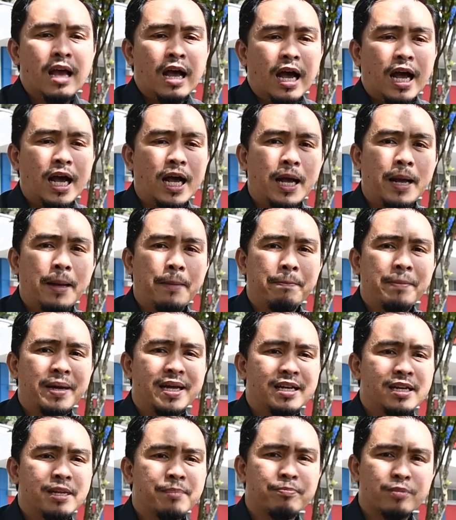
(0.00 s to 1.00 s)

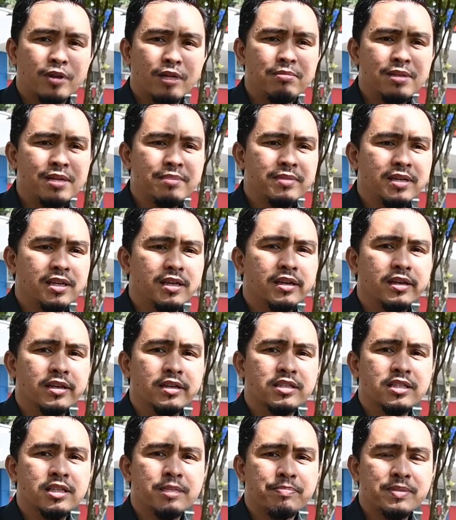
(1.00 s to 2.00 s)
But the problem is
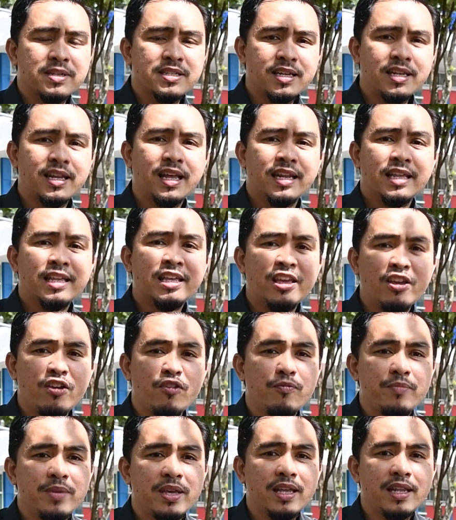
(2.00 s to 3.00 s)
the person that gave
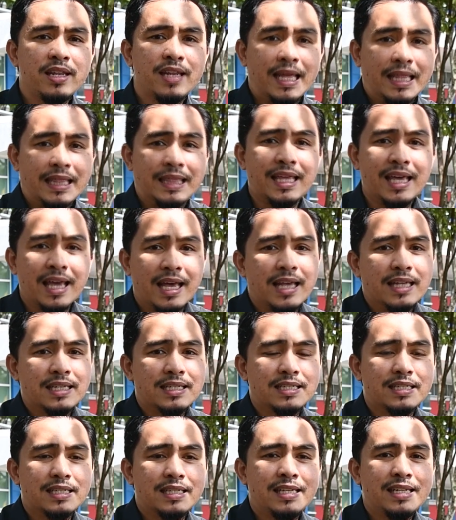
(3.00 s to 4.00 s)
me that
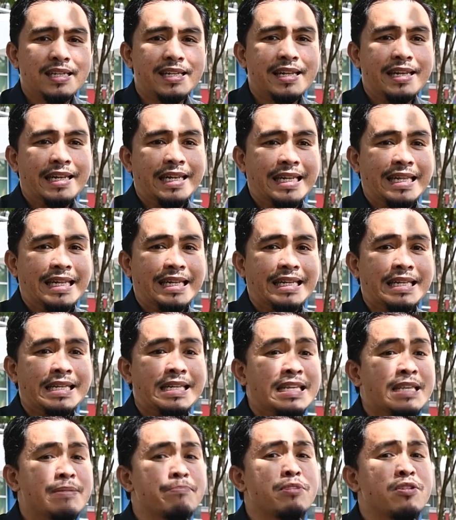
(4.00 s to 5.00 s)
test didn't did the
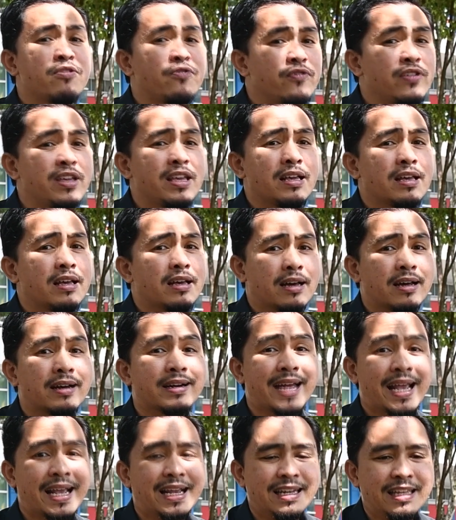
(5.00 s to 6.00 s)
debriefing
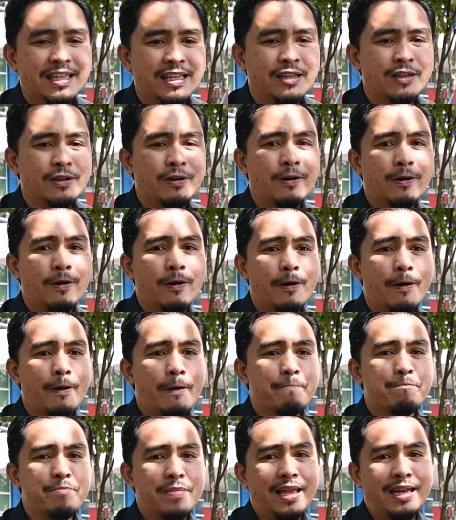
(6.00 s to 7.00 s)
correctly, or
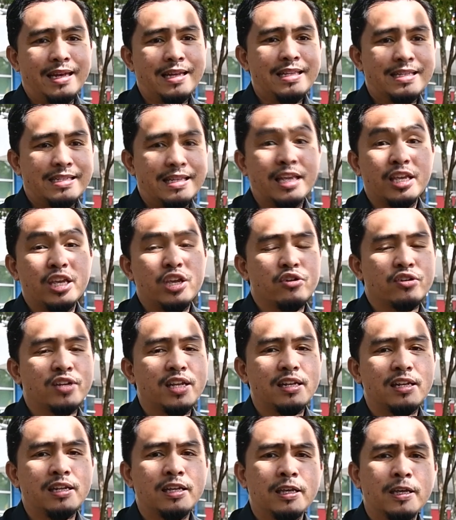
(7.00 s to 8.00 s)
at least
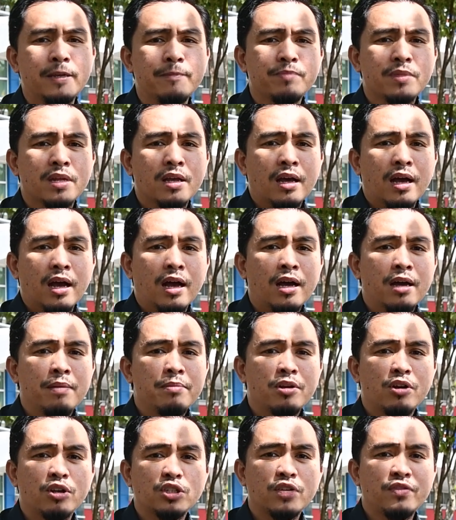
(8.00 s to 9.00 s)
accurately,
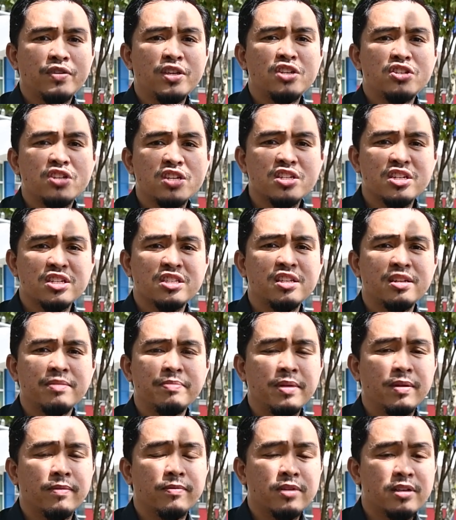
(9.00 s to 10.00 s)
because of he suggested
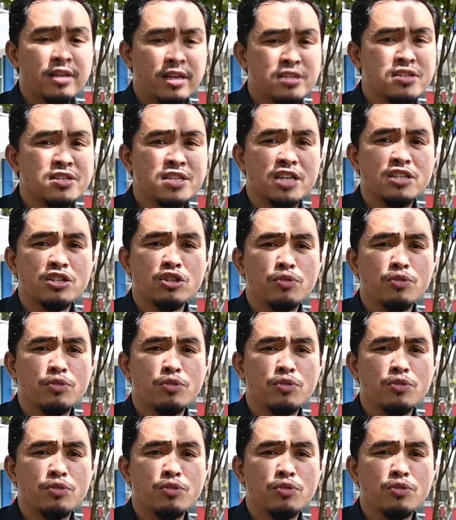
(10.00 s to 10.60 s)
to